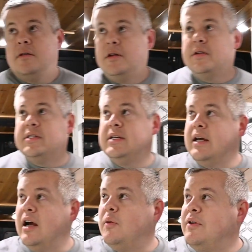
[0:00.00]
You can see
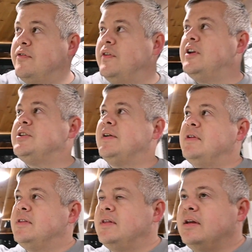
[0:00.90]
how we finish
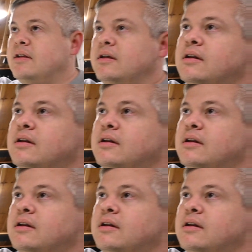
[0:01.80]
everything.